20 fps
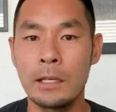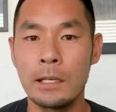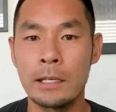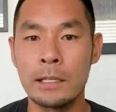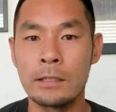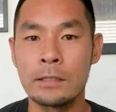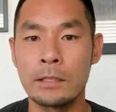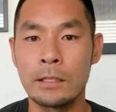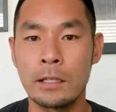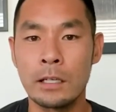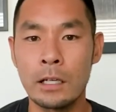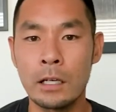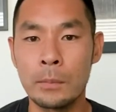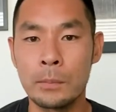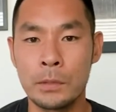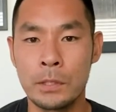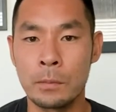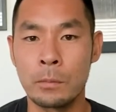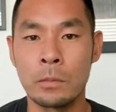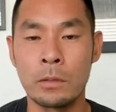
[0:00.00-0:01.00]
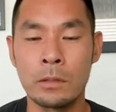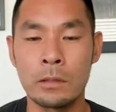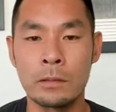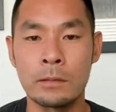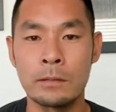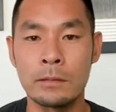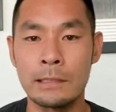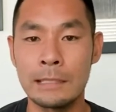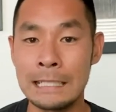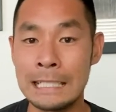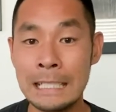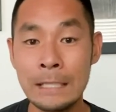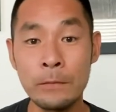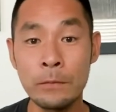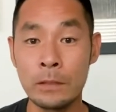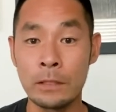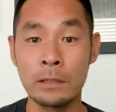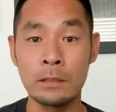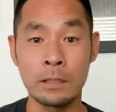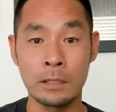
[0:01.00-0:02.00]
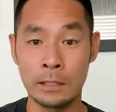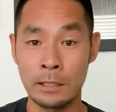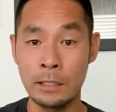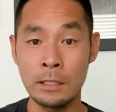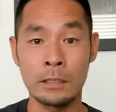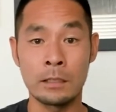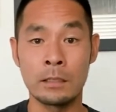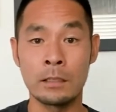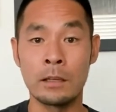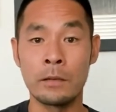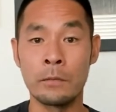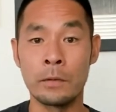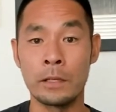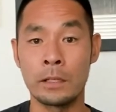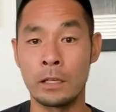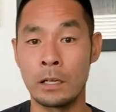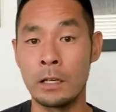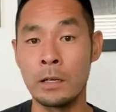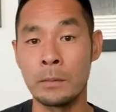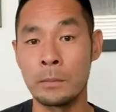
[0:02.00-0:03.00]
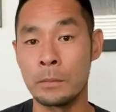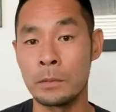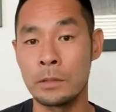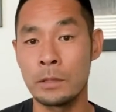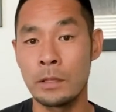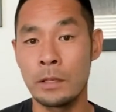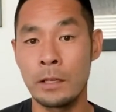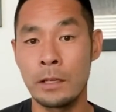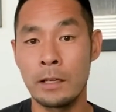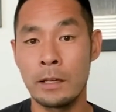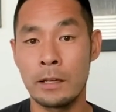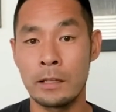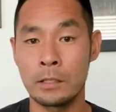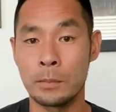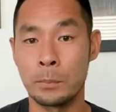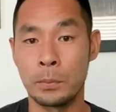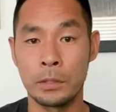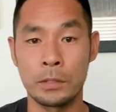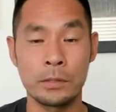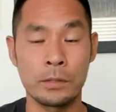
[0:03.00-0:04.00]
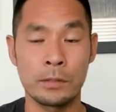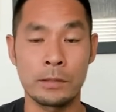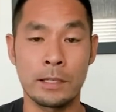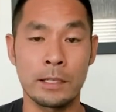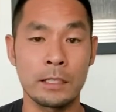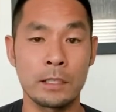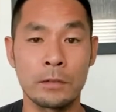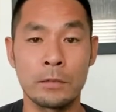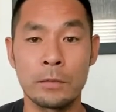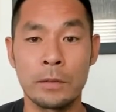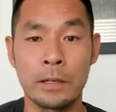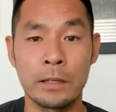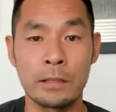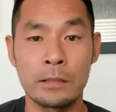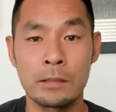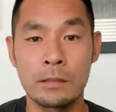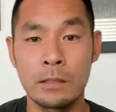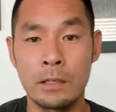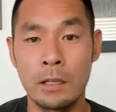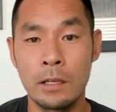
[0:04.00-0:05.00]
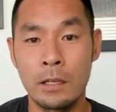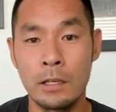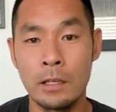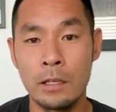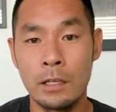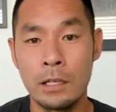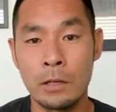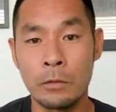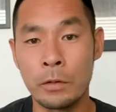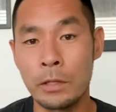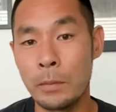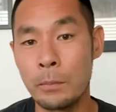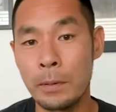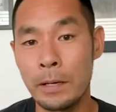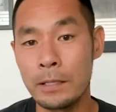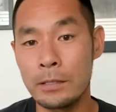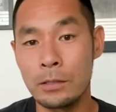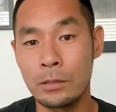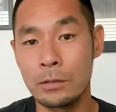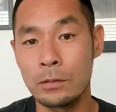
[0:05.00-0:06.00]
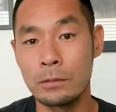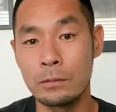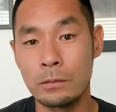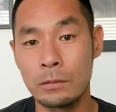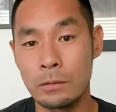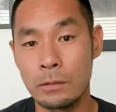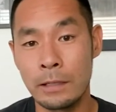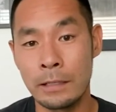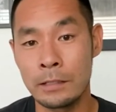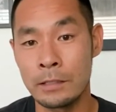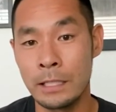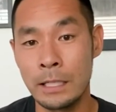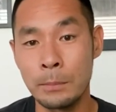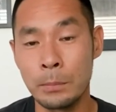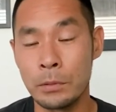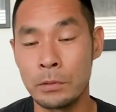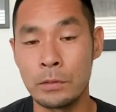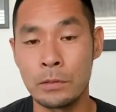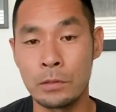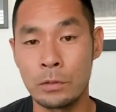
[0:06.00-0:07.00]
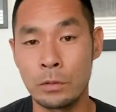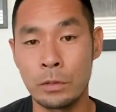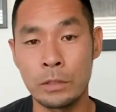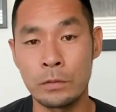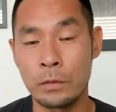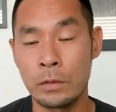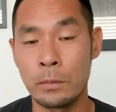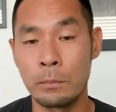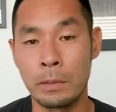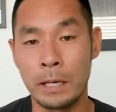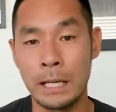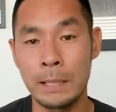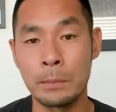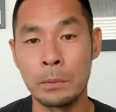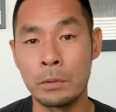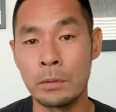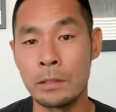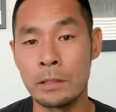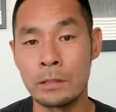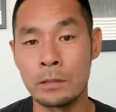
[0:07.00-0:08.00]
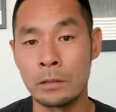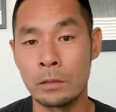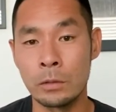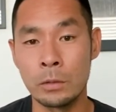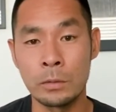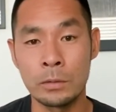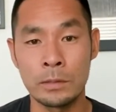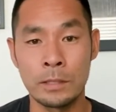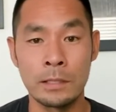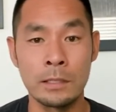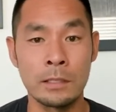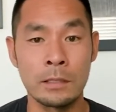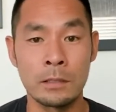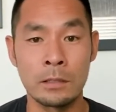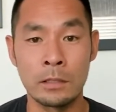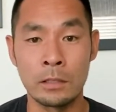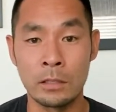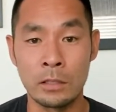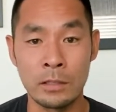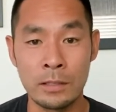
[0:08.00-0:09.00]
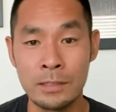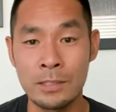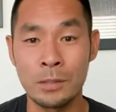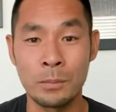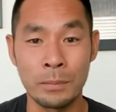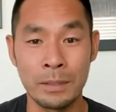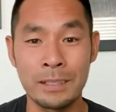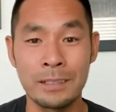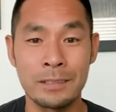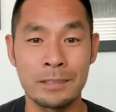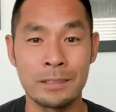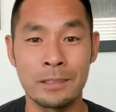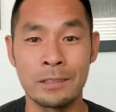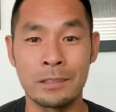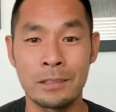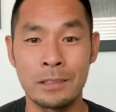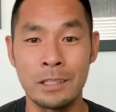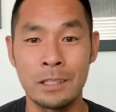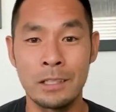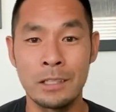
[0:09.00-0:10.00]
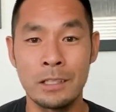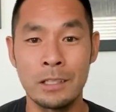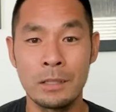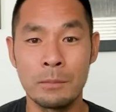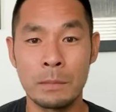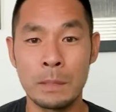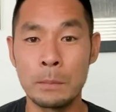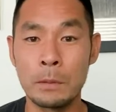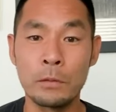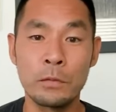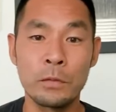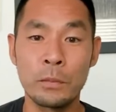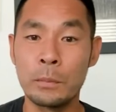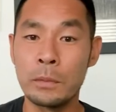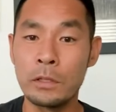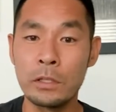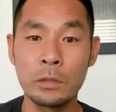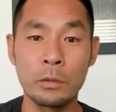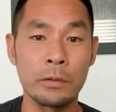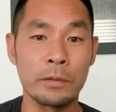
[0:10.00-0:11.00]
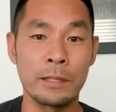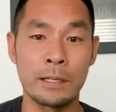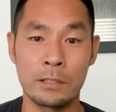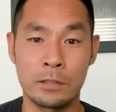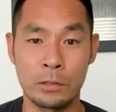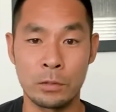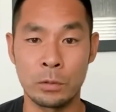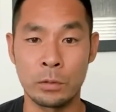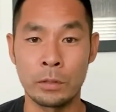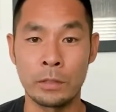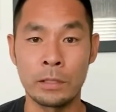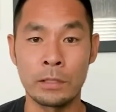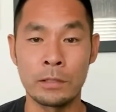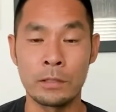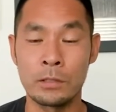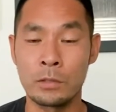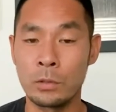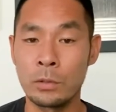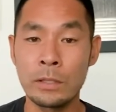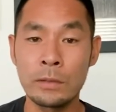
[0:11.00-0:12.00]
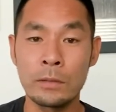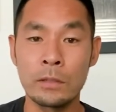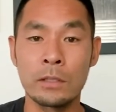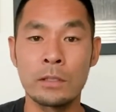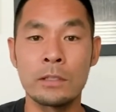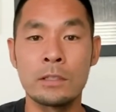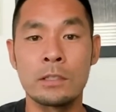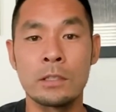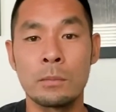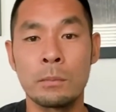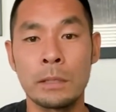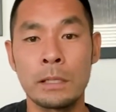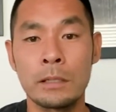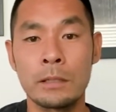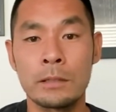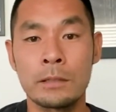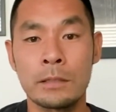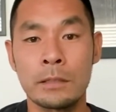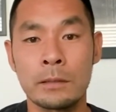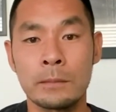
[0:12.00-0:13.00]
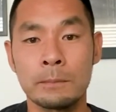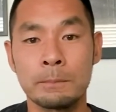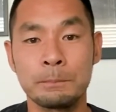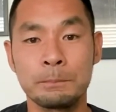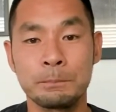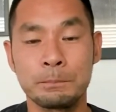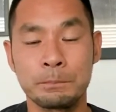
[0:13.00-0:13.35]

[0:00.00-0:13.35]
and to help someone, even again, if it comes as a personal sacrifice. And one of the best examples and stories from the Bible is Luke 10, the Good Samaritan. Maybe you're familiar with that story. In the story of the Good Samaritan,